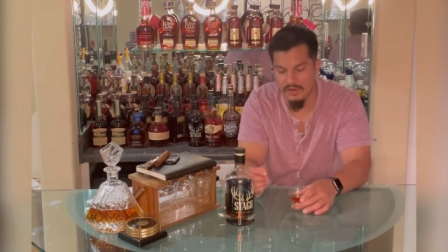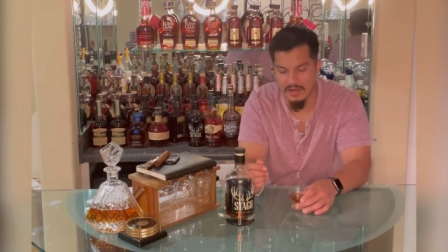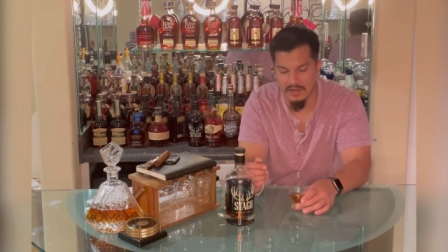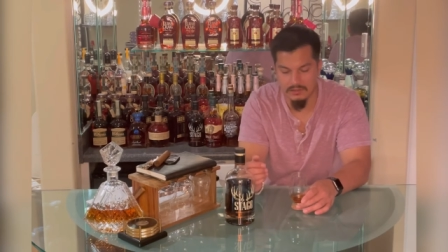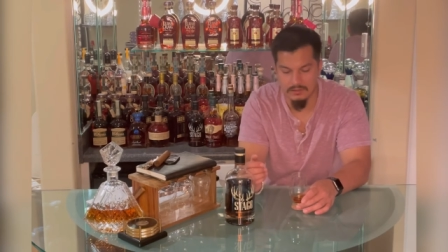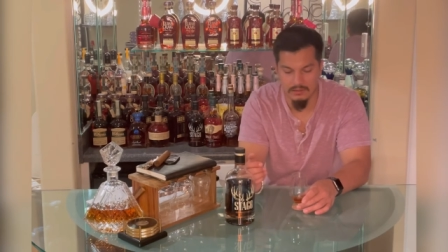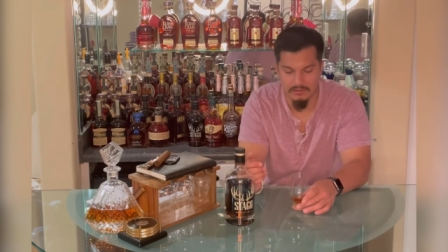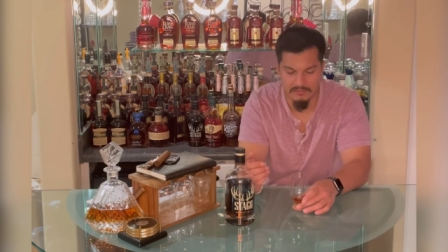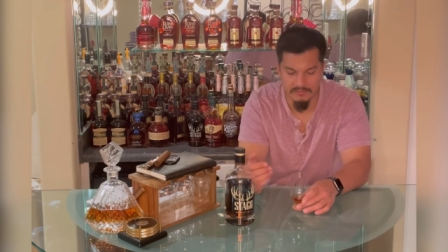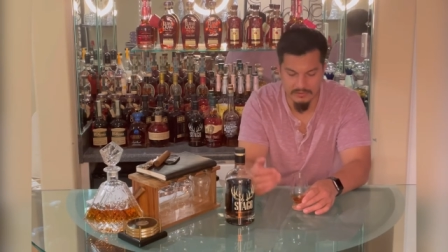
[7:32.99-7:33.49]
I
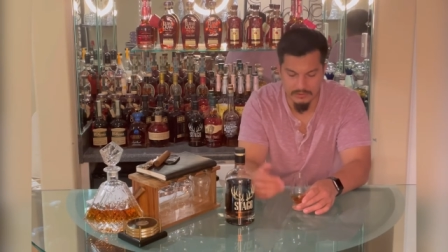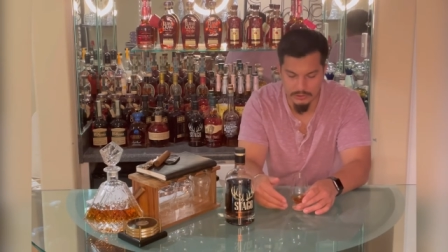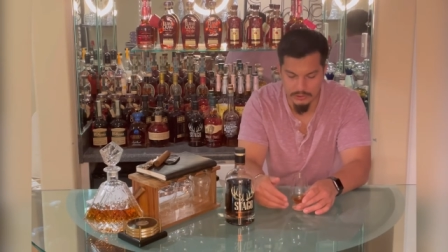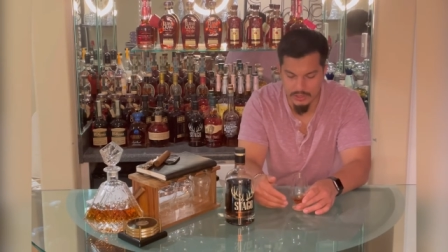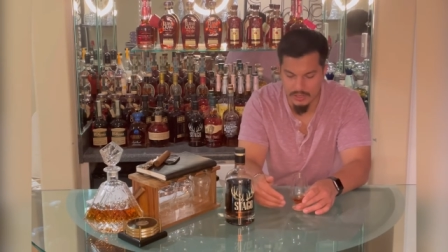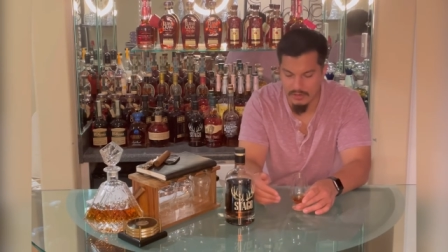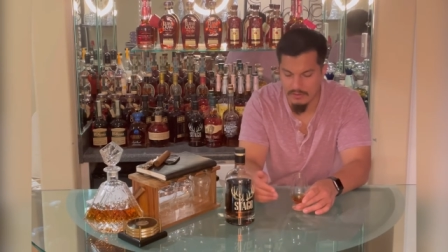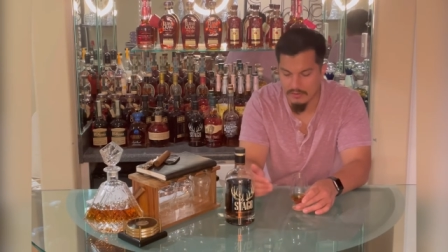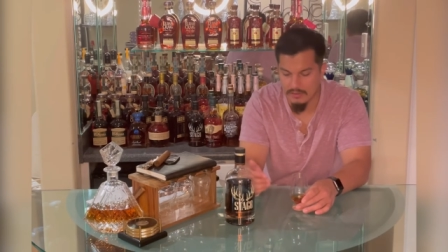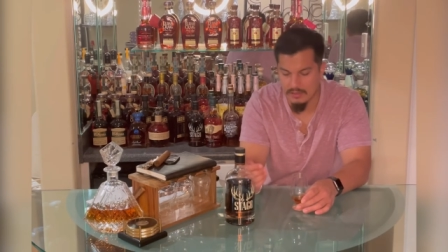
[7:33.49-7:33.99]
love the
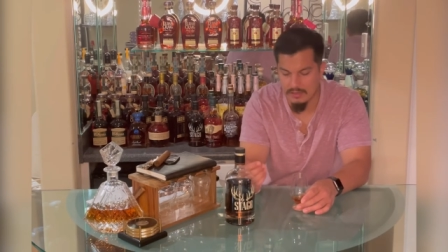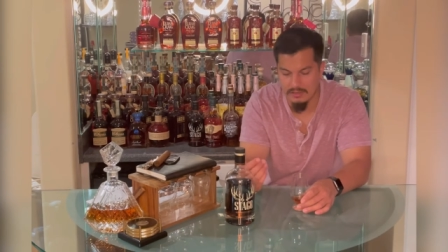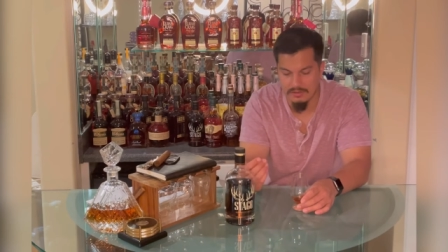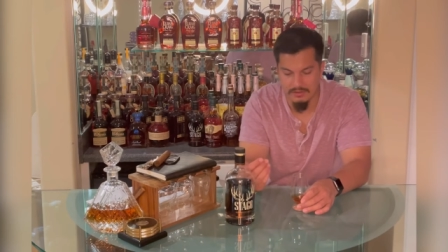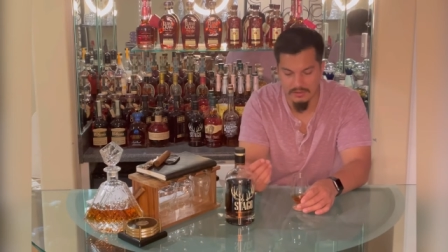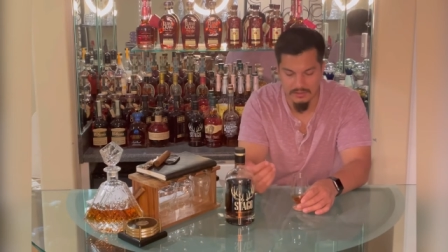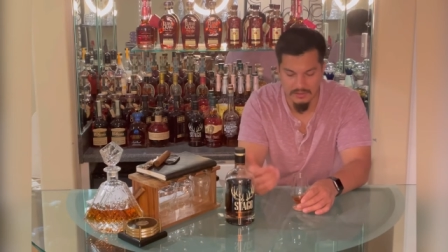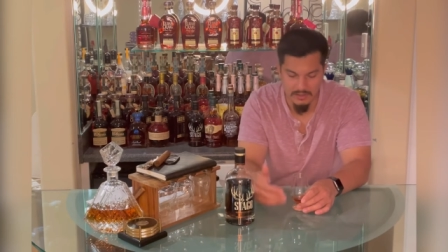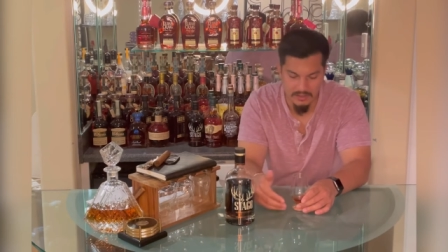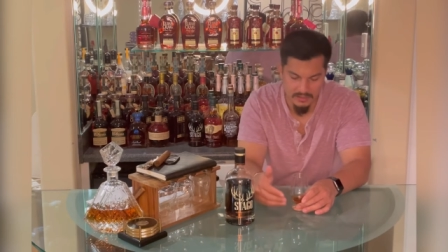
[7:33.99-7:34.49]
cherry, the
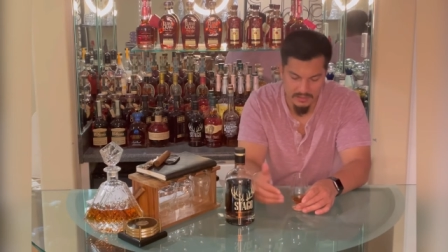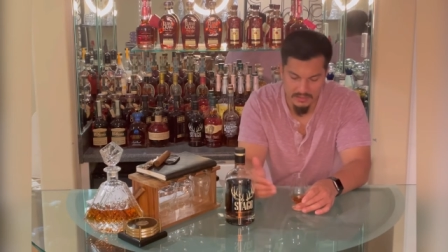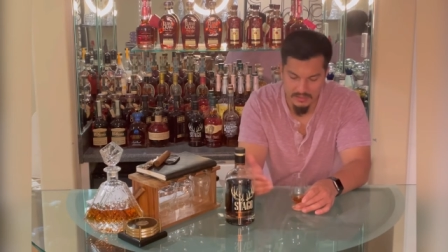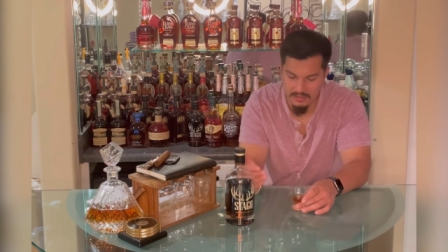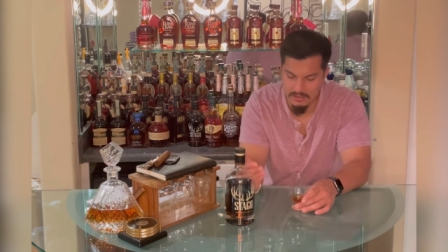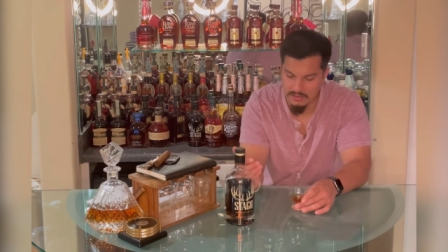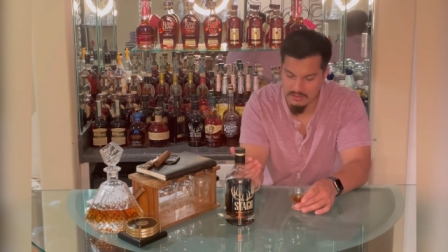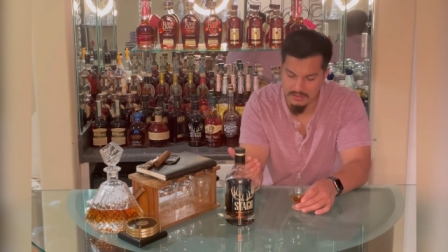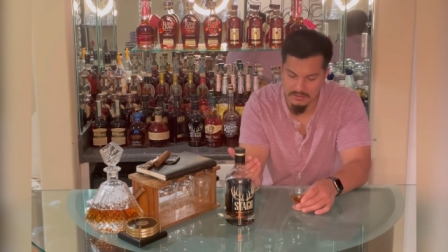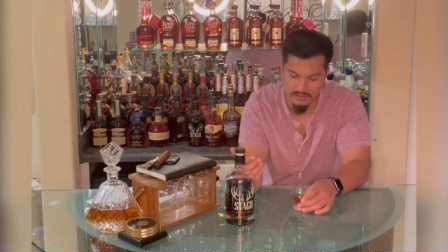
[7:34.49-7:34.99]

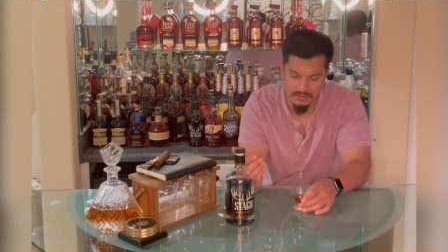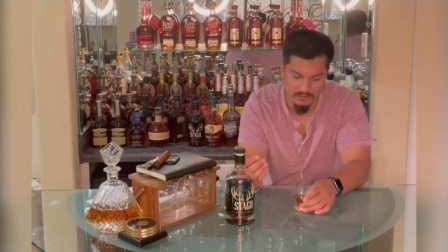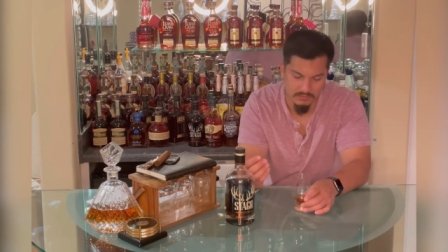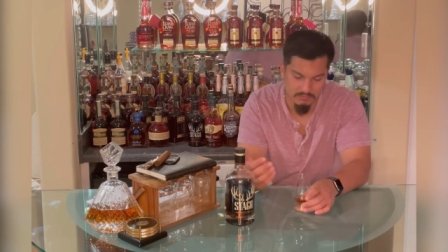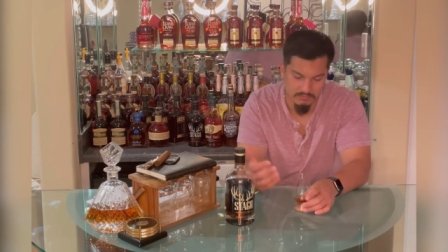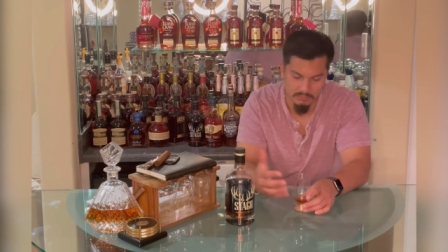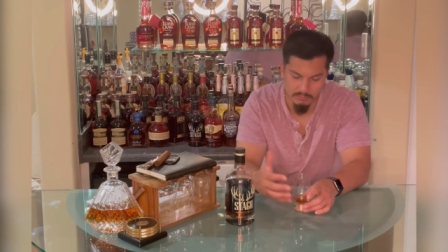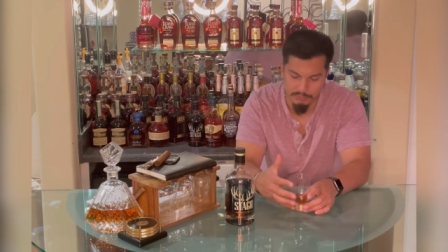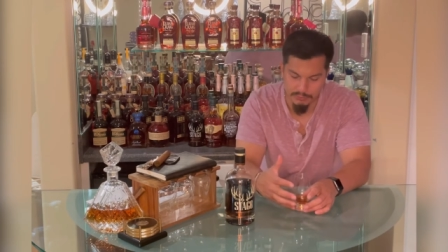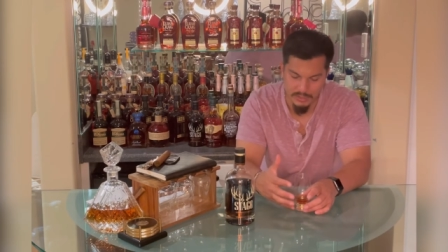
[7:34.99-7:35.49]
nuttiness, the
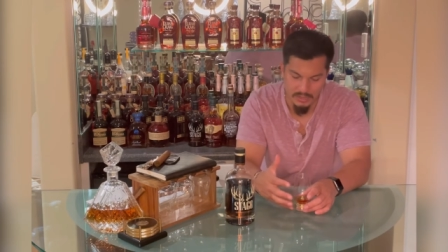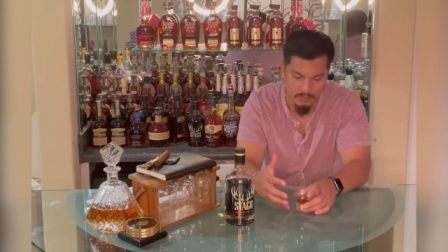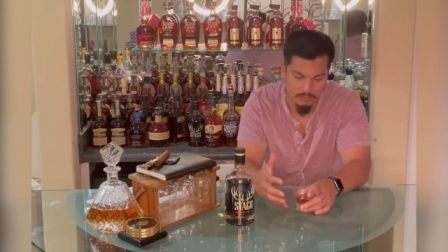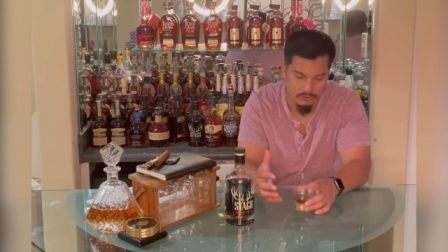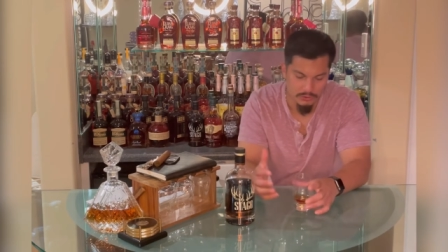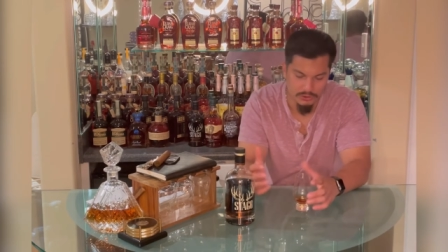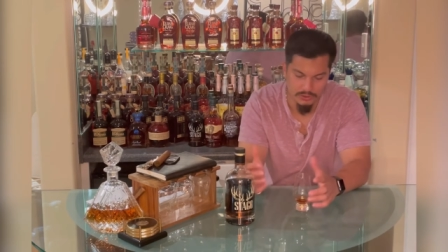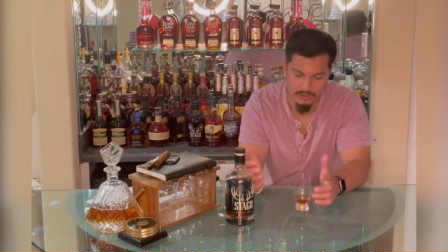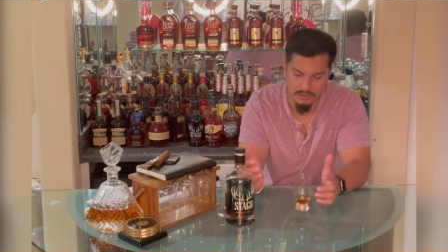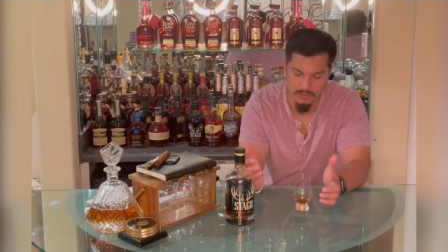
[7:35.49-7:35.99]
brown
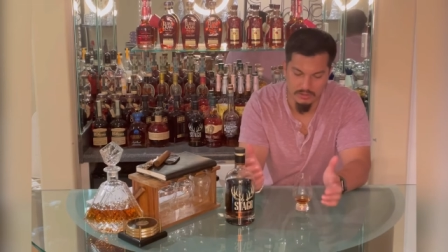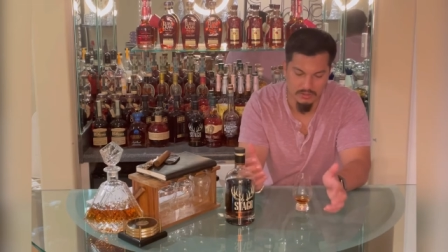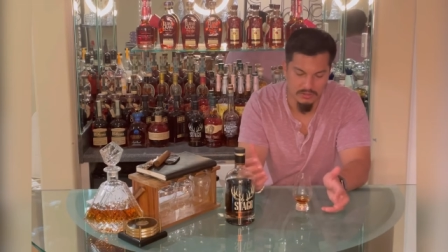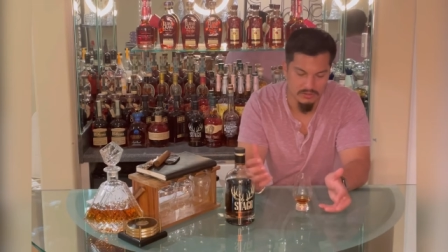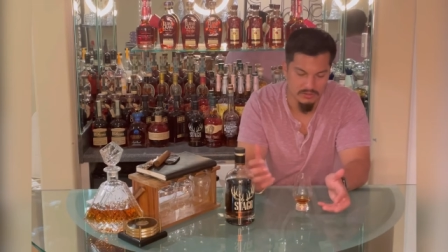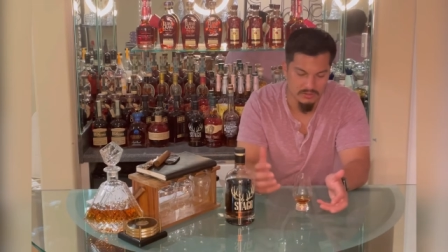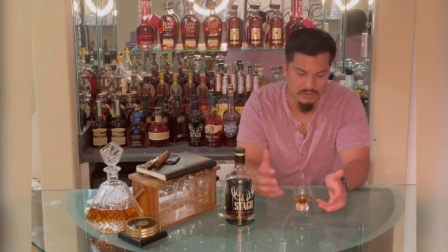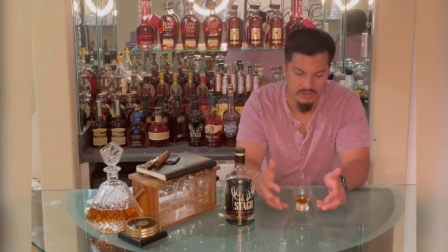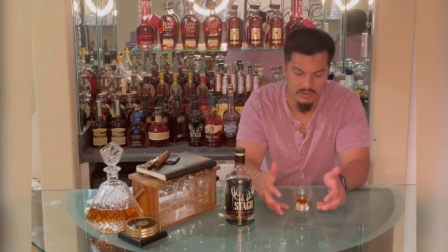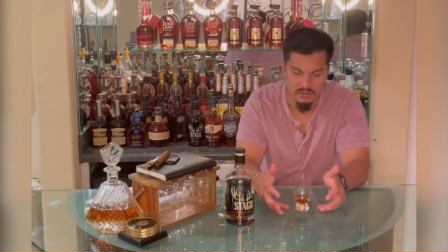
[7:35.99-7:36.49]

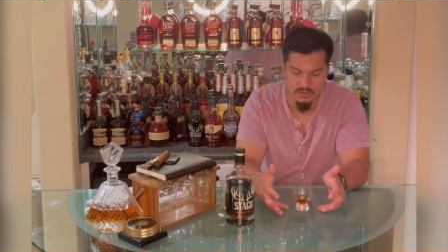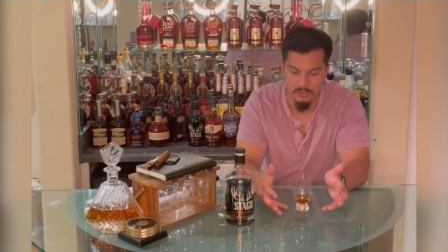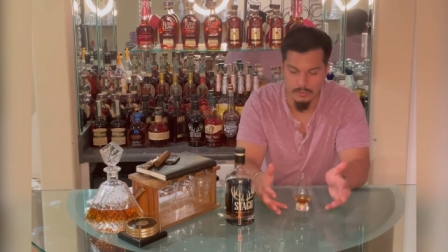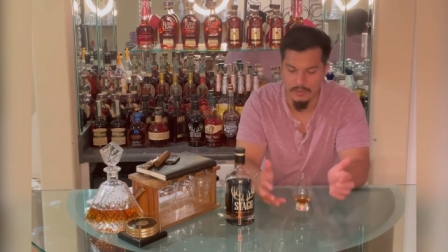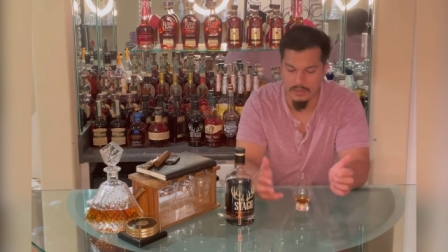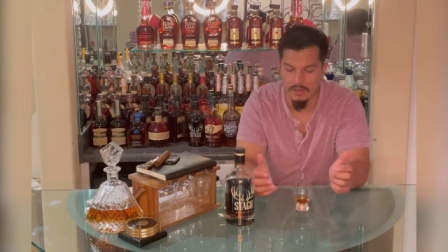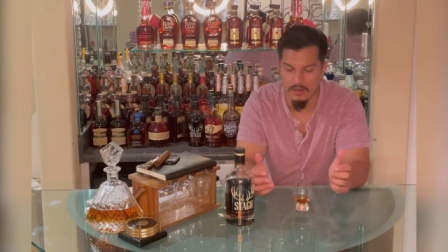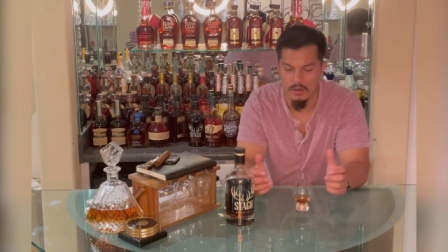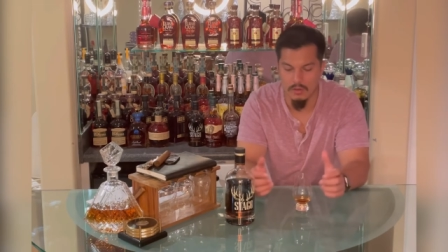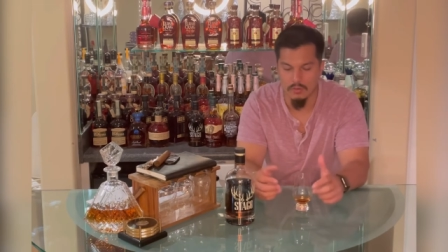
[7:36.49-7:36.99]
sugars, the
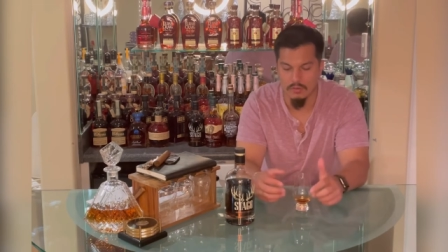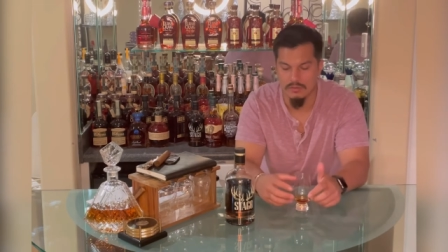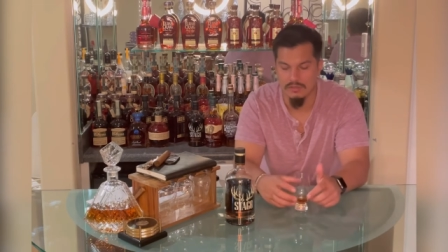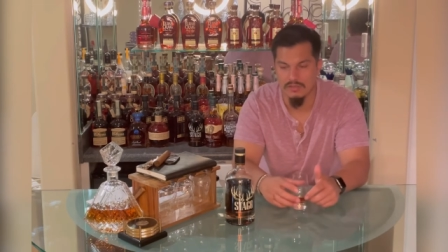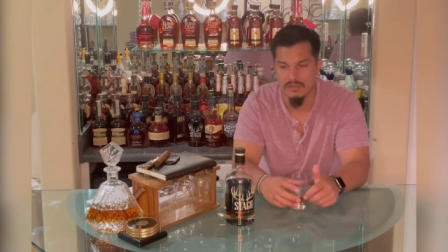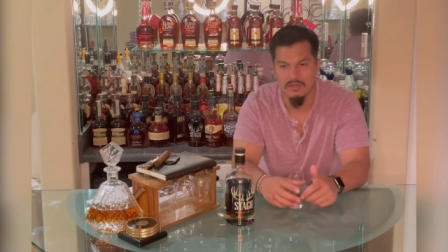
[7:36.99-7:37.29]
sweet oak.